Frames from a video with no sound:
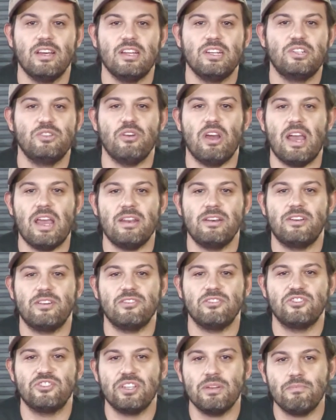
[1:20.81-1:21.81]
To enter,
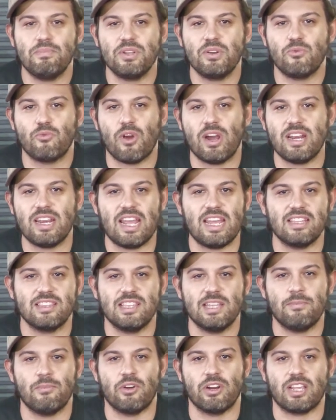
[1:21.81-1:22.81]
simply write a
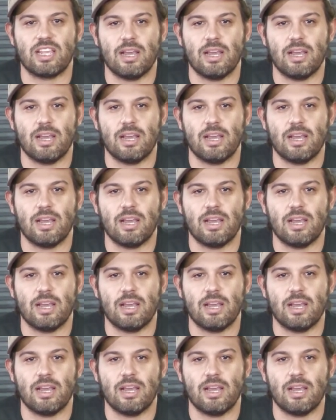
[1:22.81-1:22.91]
limerick